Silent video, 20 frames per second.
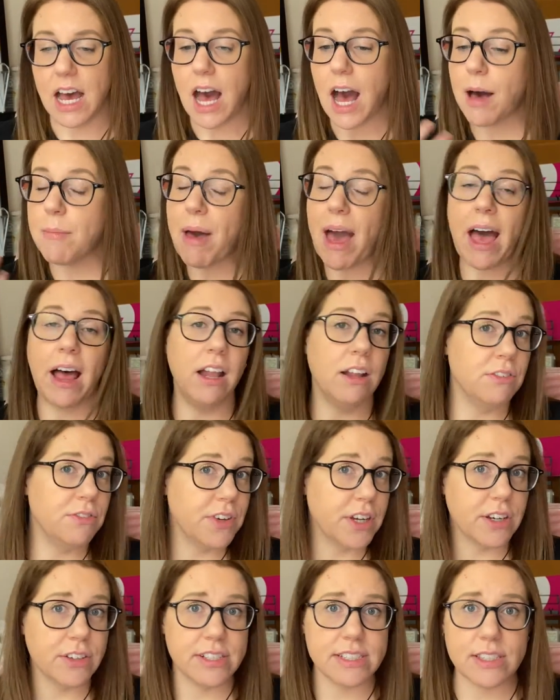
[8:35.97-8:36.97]
Aloe
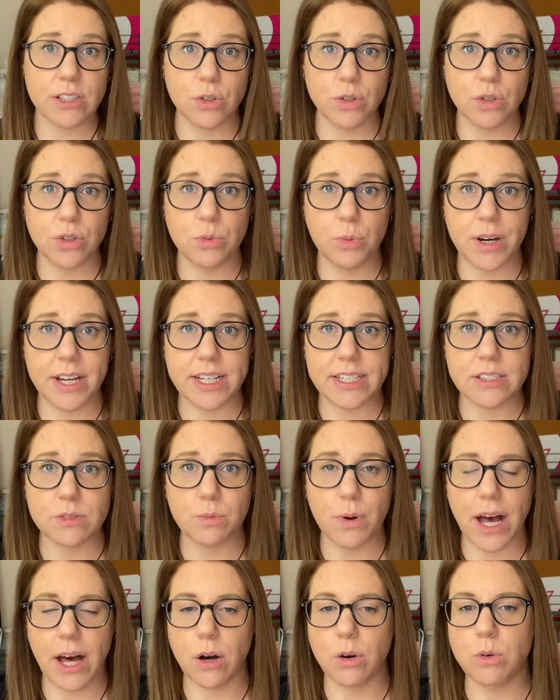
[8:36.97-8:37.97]
vera is a good one as
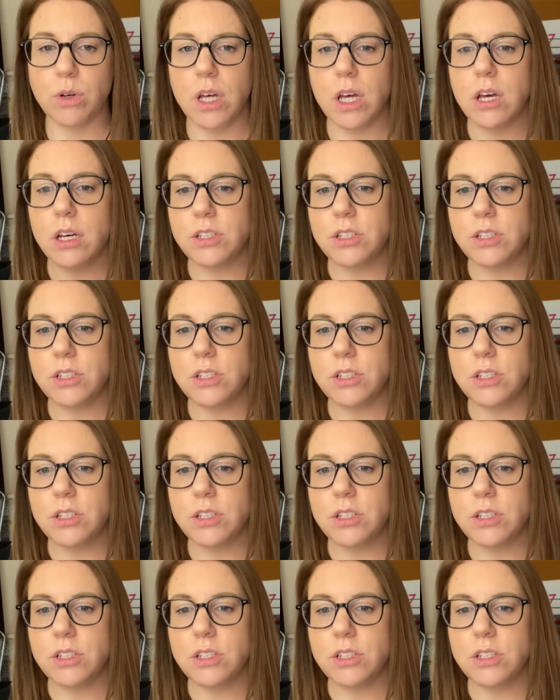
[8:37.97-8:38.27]
well.